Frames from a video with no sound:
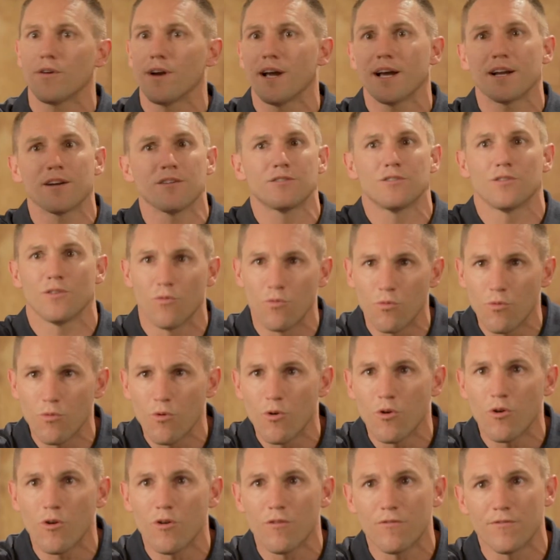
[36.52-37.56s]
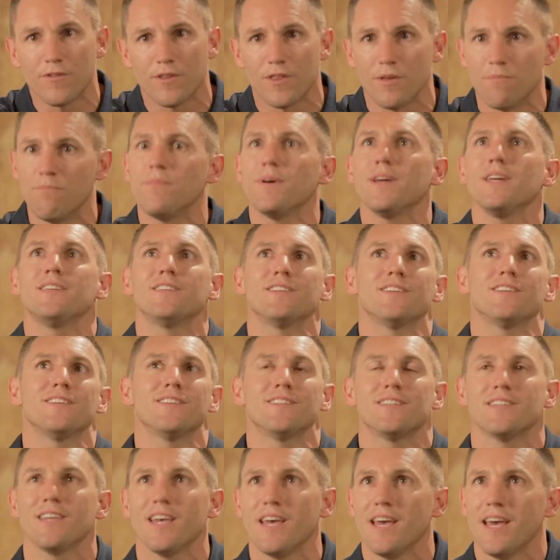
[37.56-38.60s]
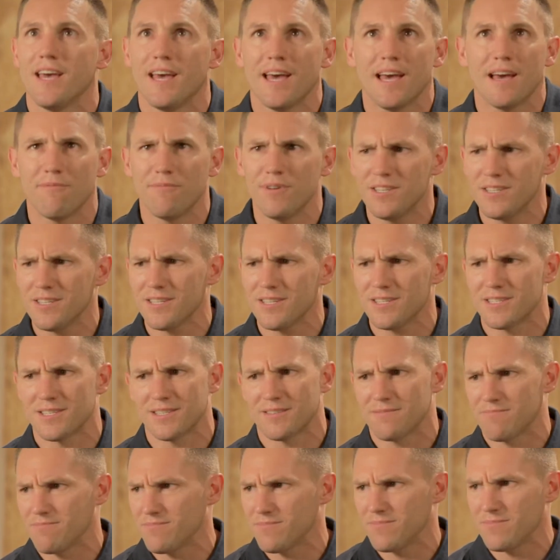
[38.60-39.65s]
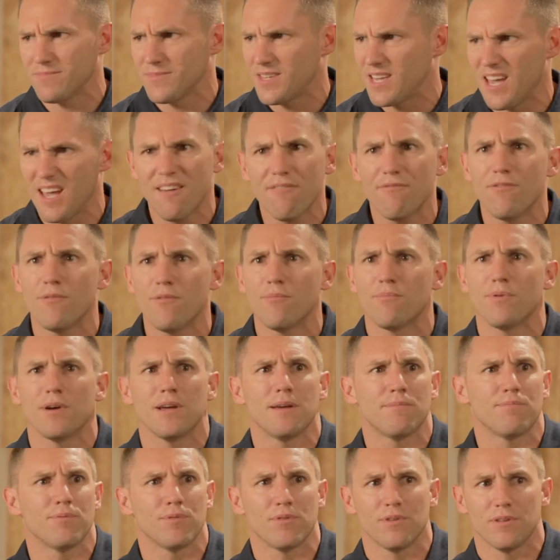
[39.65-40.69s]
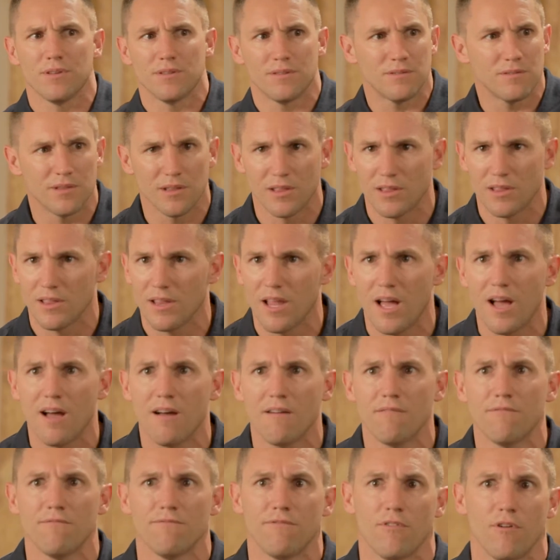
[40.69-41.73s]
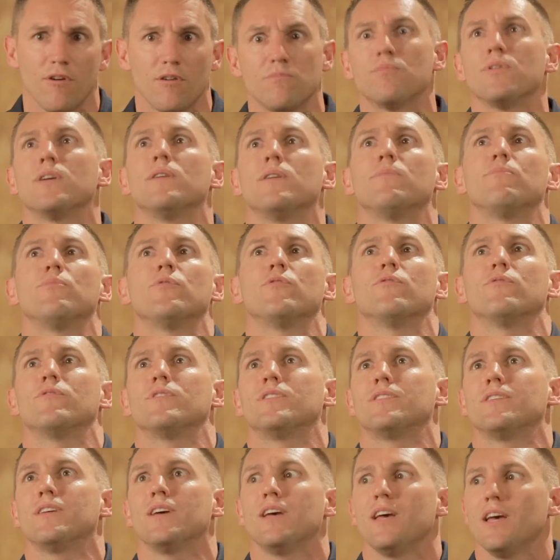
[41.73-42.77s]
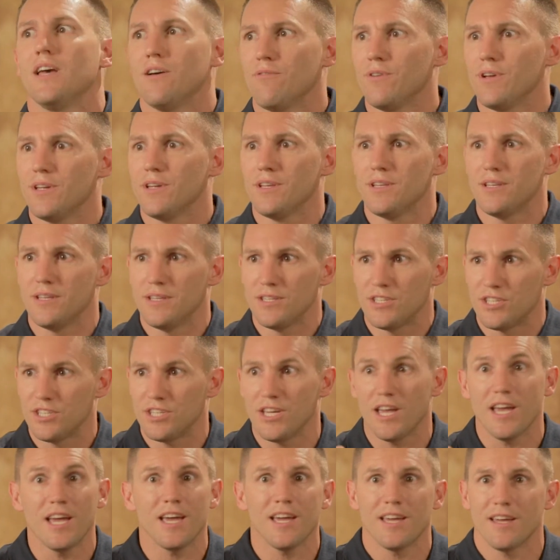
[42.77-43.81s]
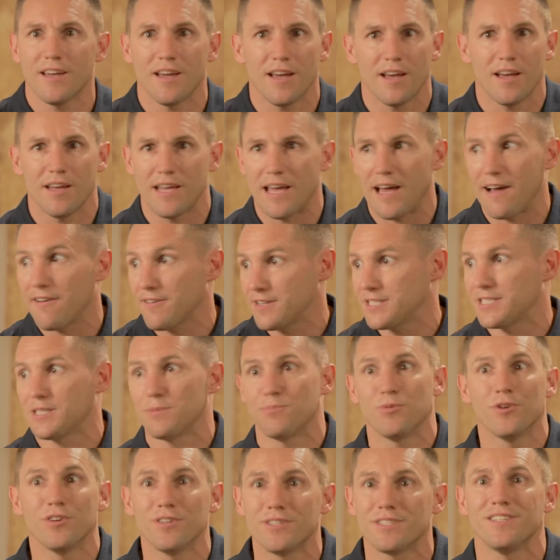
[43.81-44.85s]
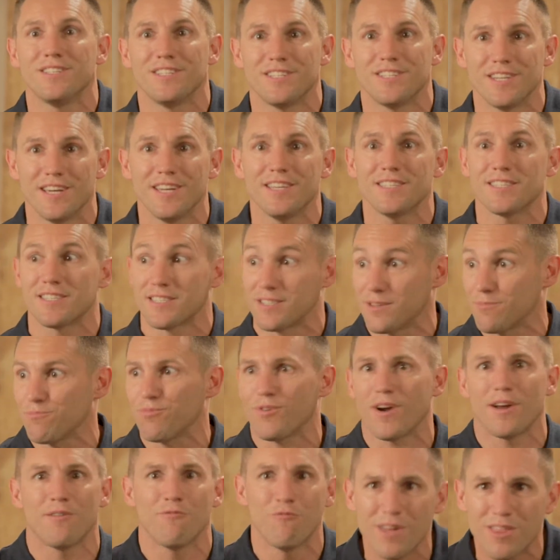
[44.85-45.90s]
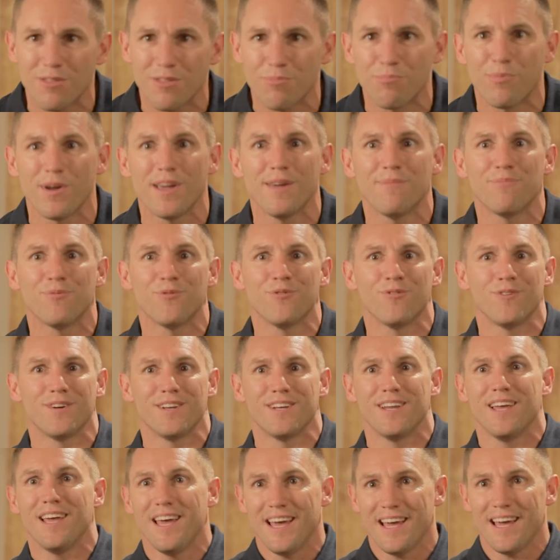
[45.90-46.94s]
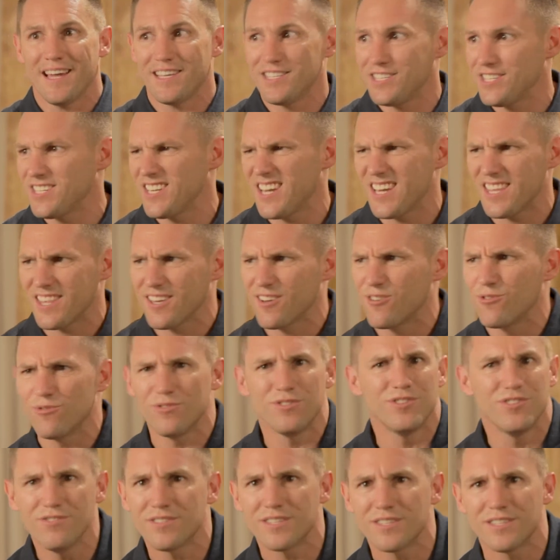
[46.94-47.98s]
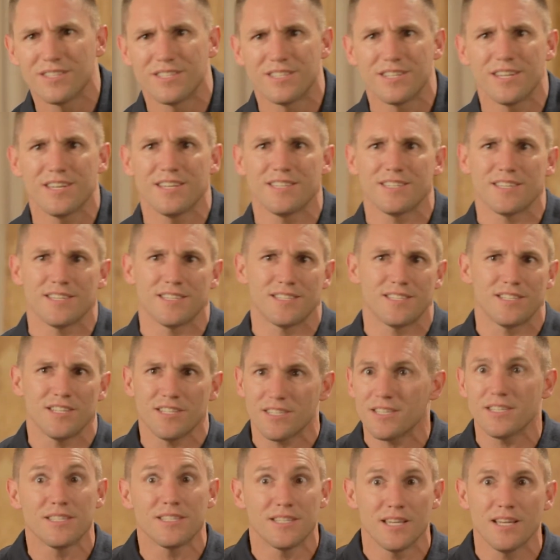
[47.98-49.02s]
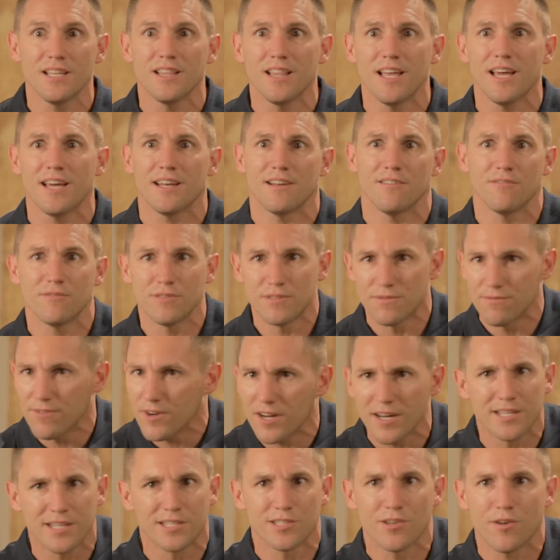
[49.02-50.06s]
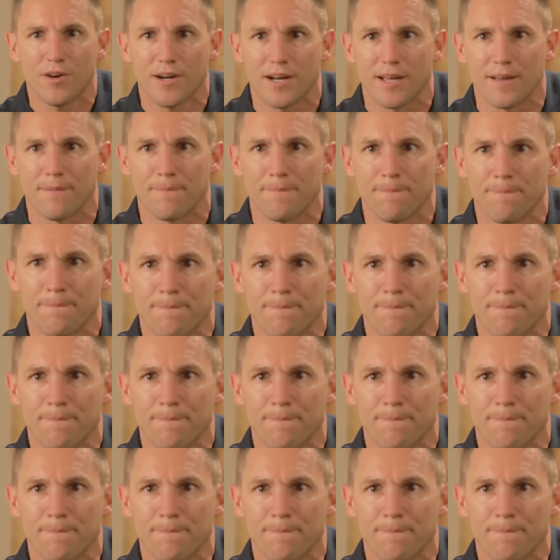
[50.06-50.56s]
out onto the wharf and the beaches, and we'd just care for people and love on people, and we'd share our experience of Jesus and pray with people and share the good news of Jesus just as he led. And it was very exciting.